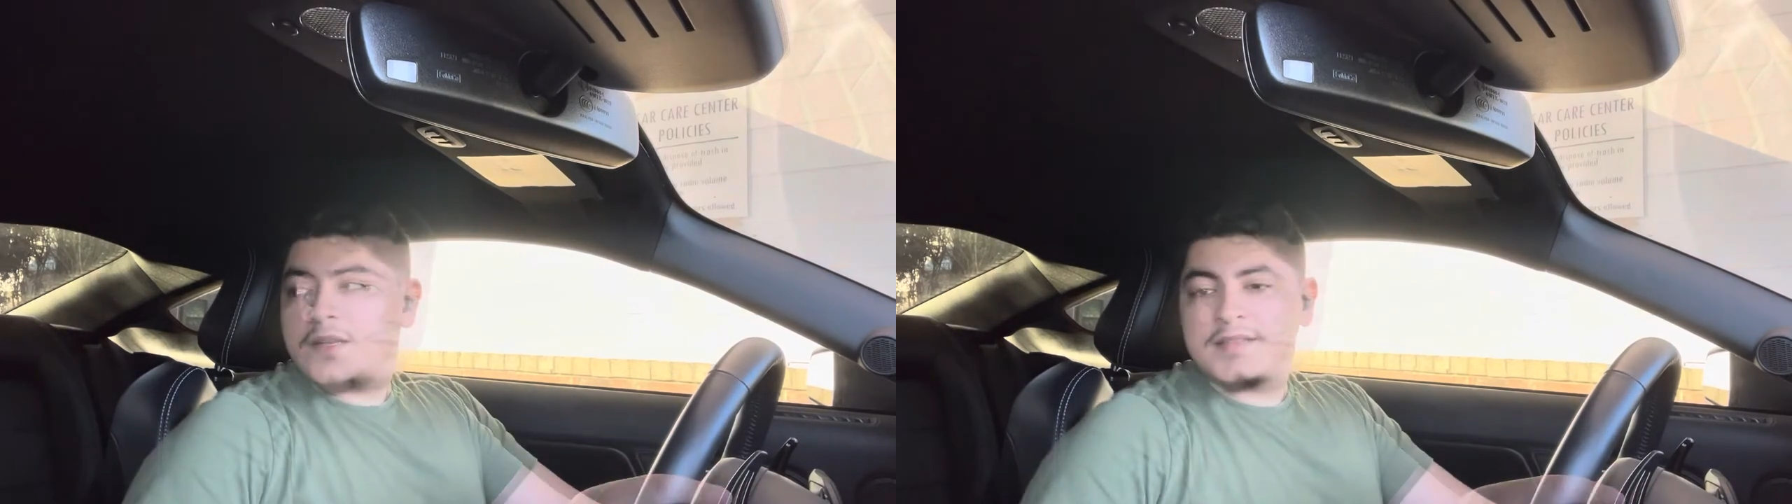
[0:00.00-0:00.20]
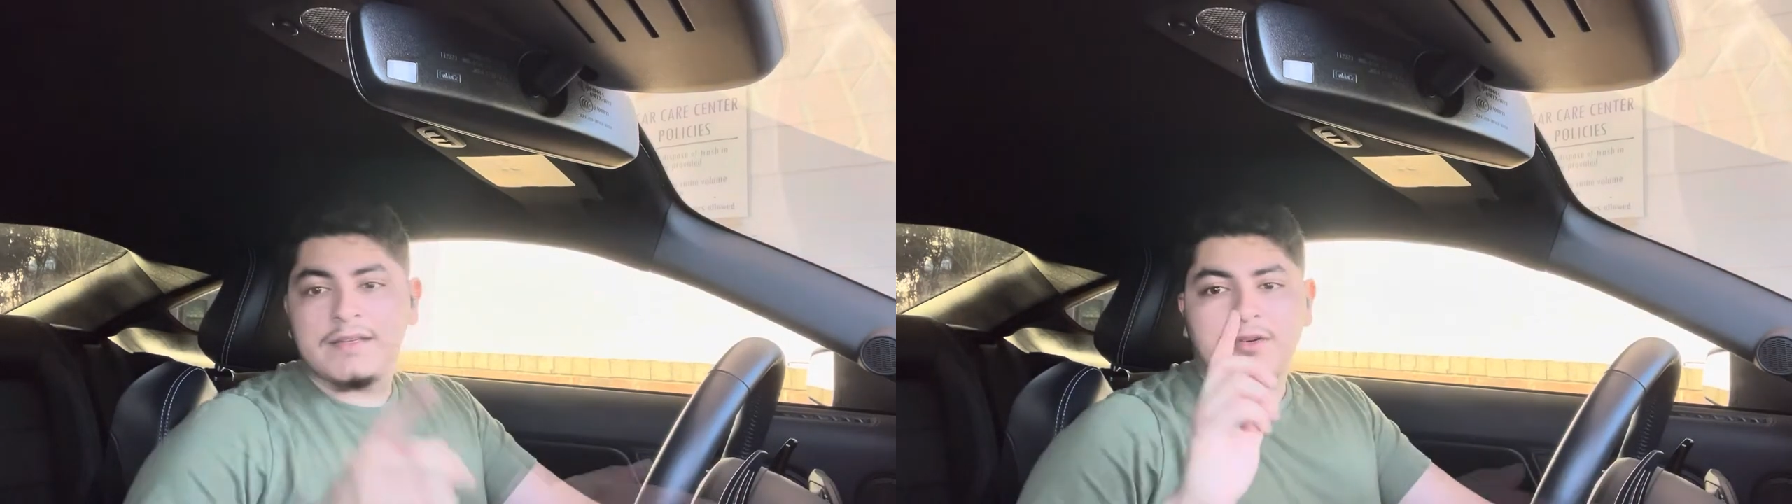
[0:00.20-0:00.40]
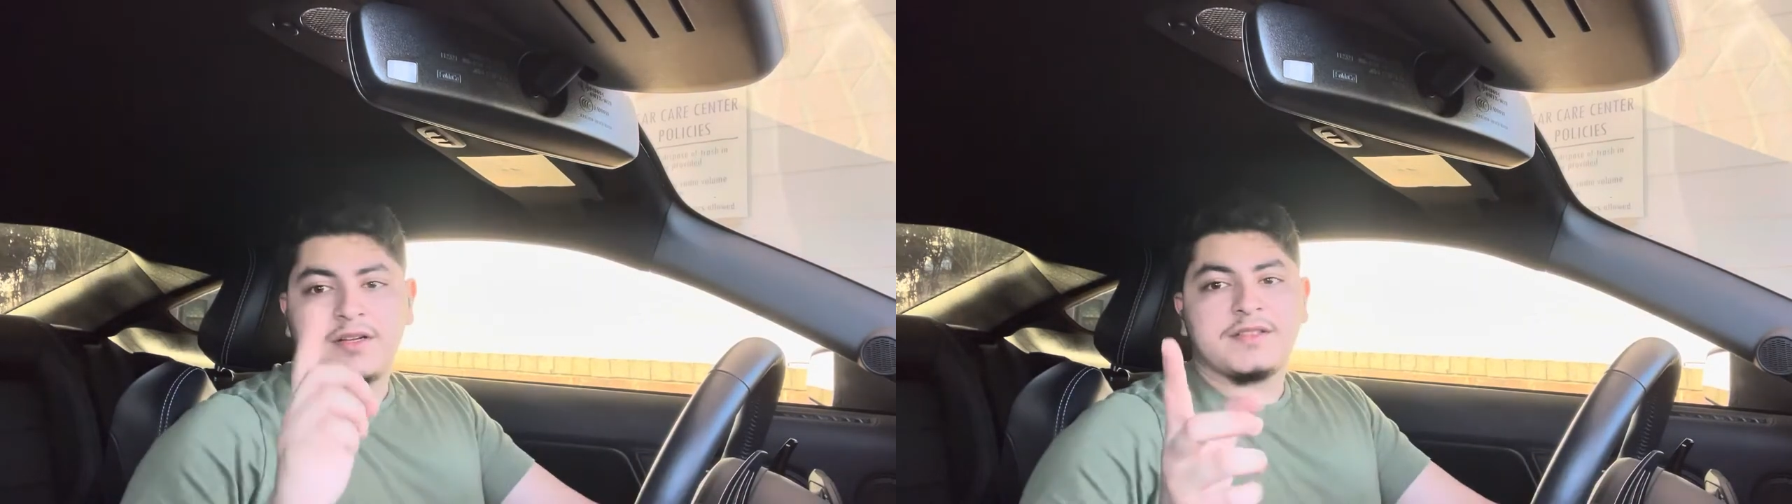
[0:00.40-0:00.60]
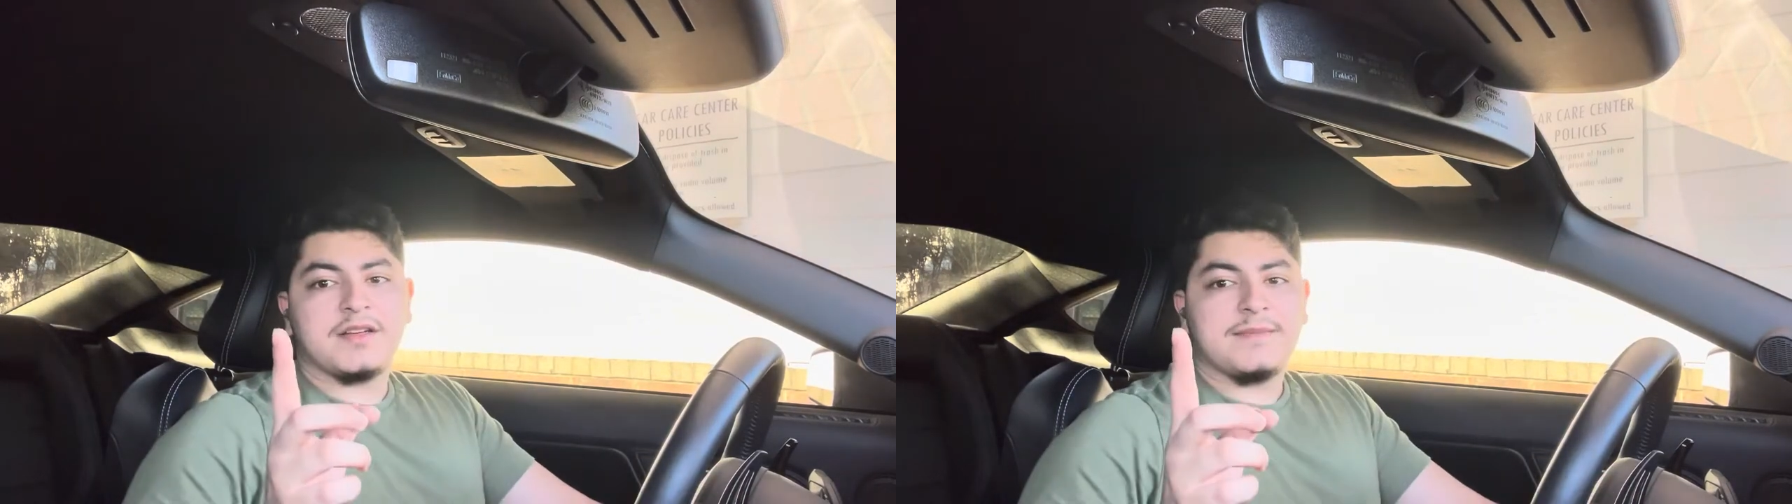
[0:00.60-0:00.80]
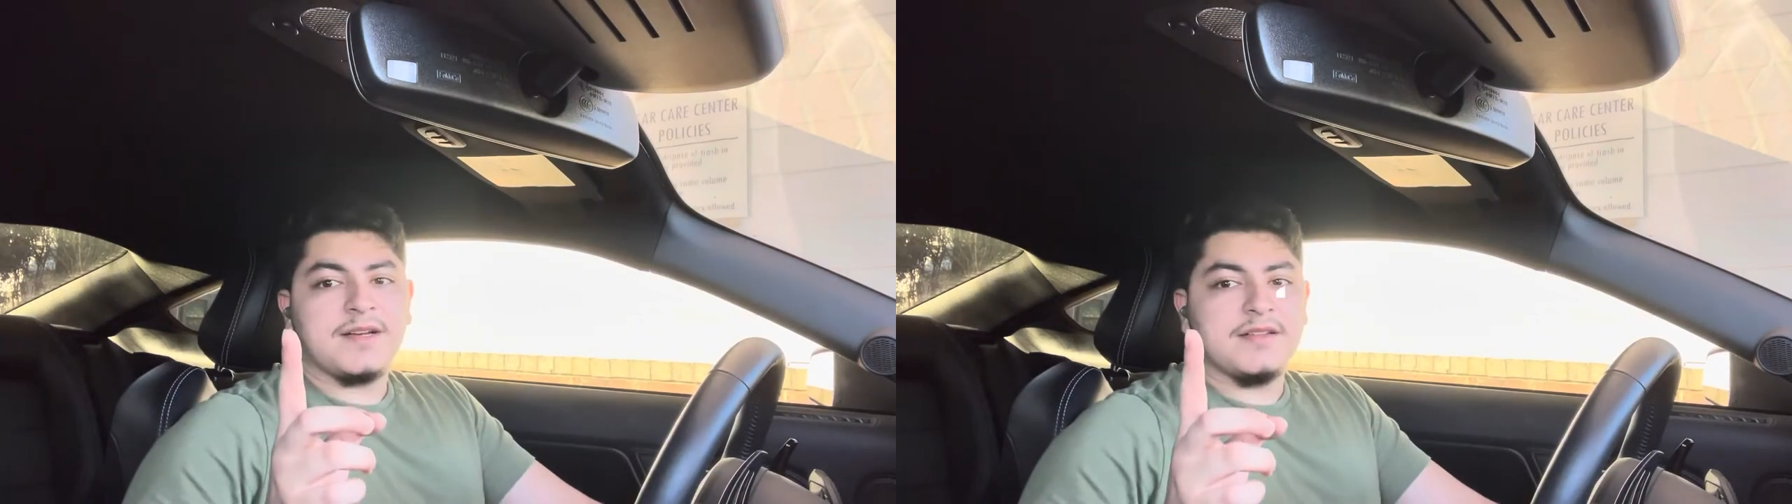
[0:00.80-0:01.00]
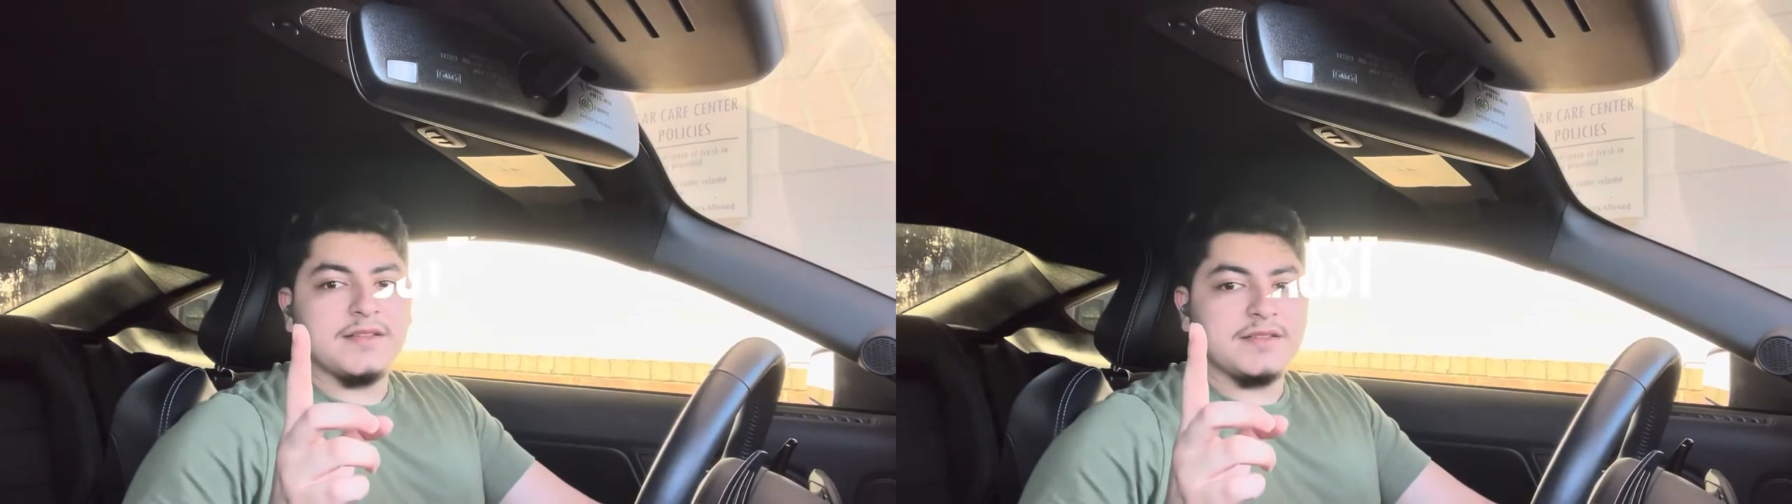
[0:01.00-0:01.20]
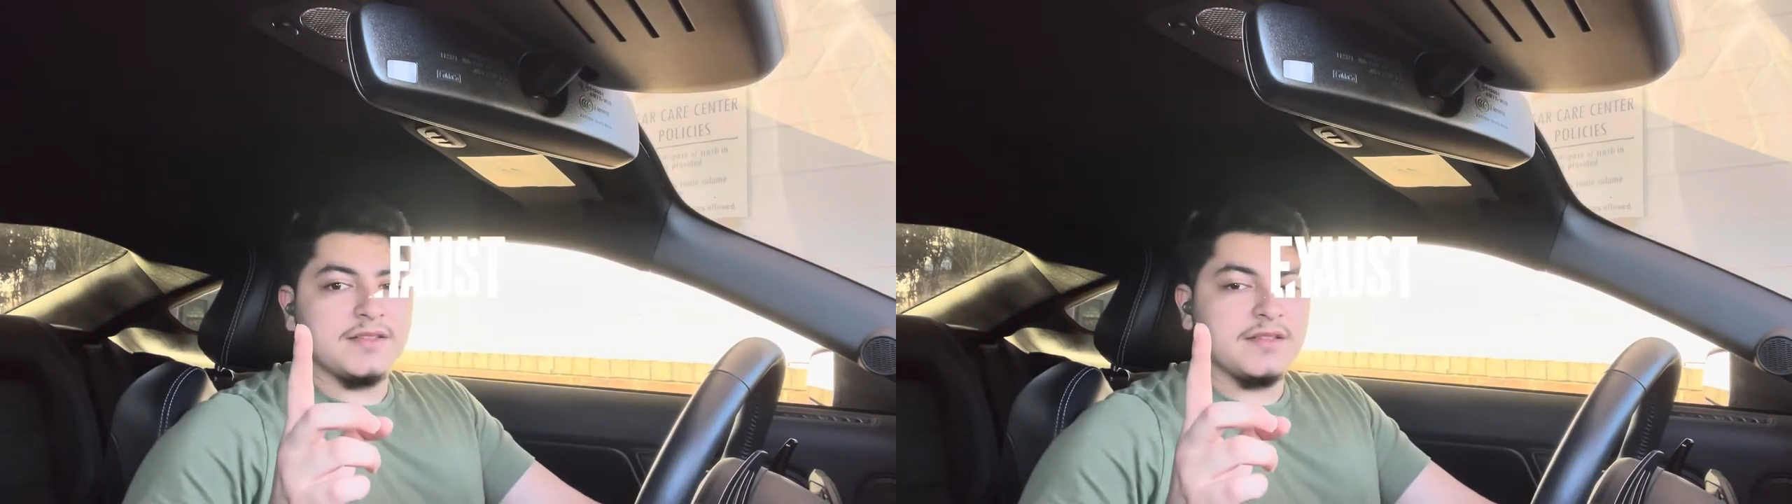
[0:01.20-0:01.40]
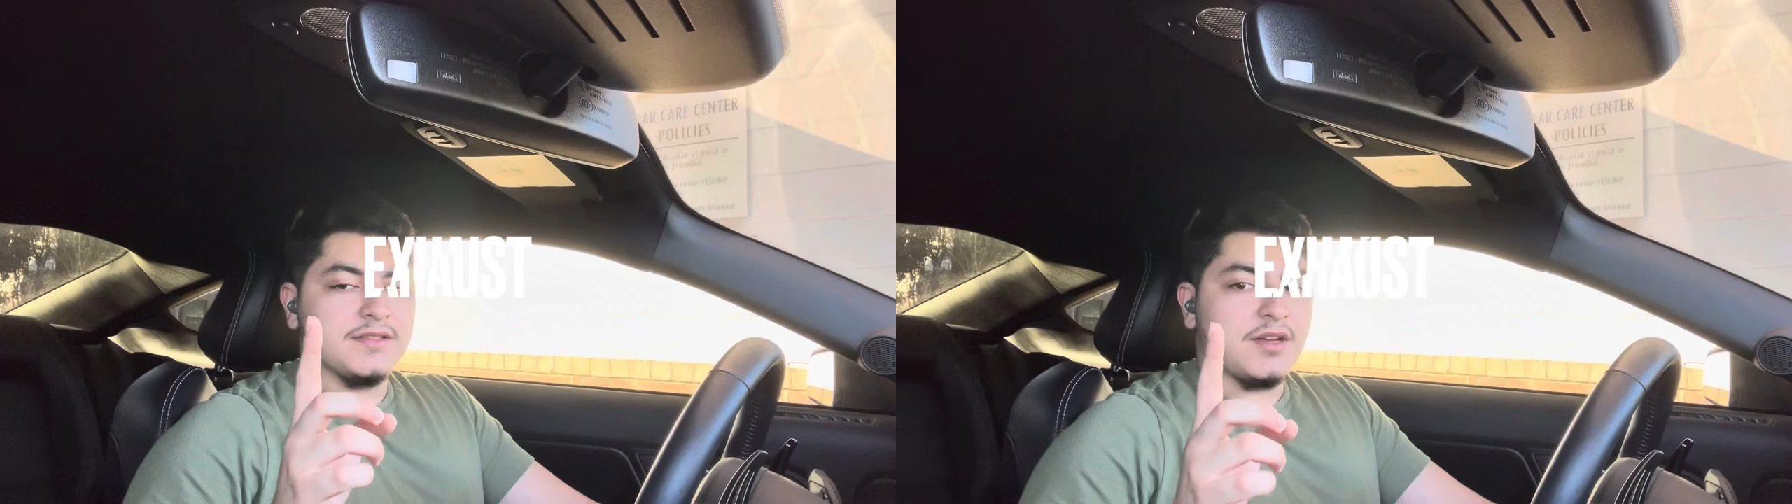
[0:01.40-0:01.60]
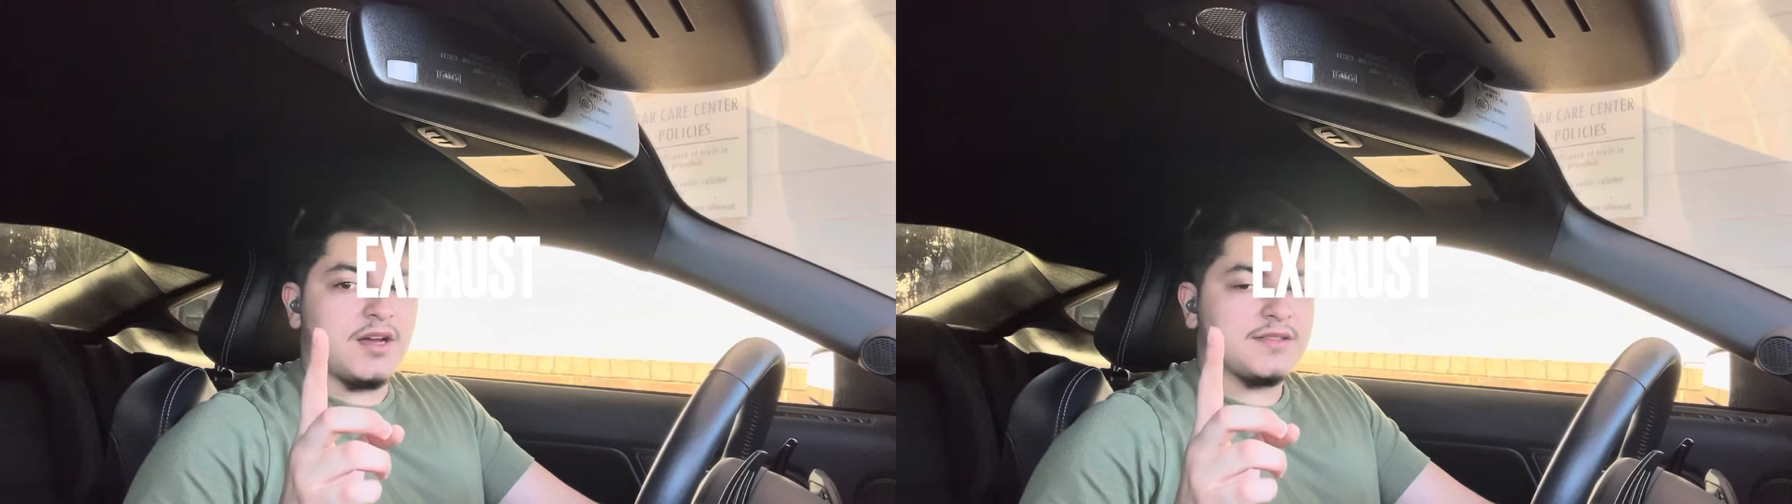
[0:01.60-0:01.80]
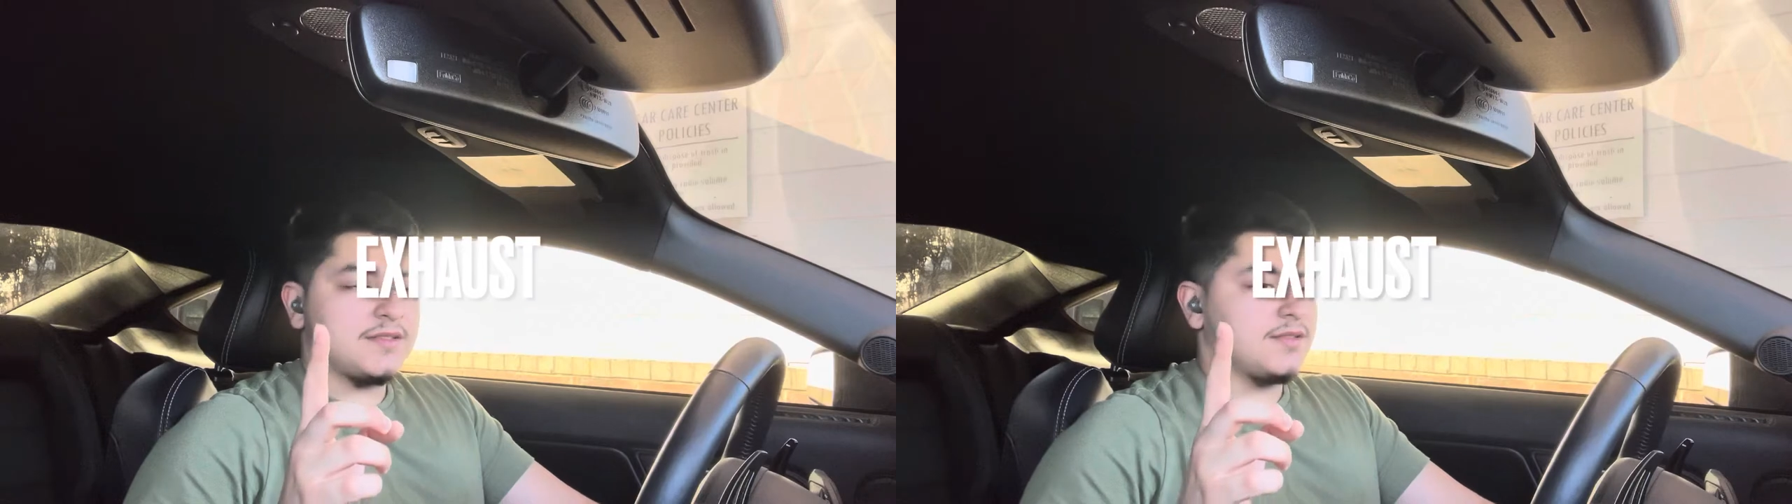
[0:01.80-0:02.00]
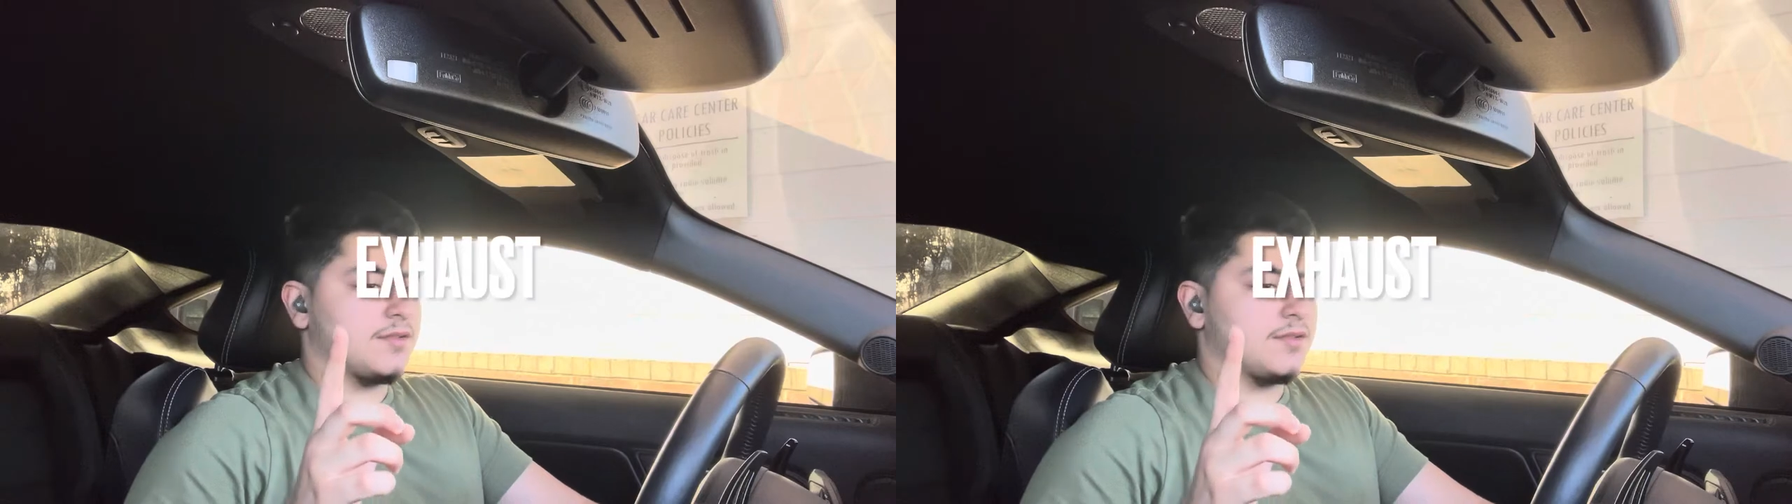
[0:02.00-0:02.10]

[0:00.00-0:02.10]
Next thing we're going to talk about is the exhaust.